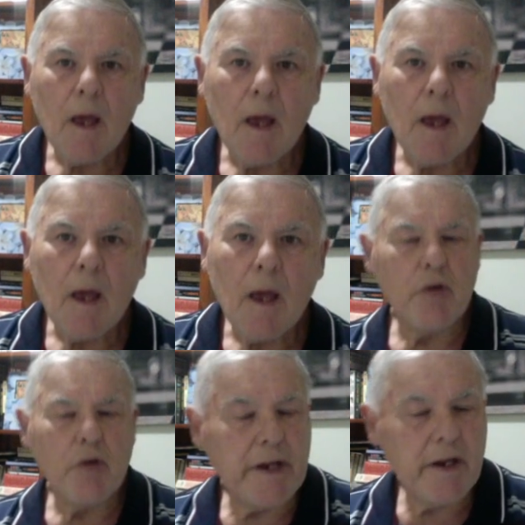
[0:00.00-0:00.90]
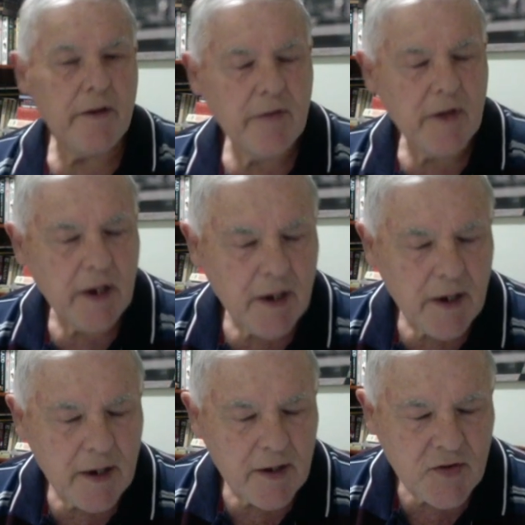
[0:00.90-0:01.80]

Good evening, it's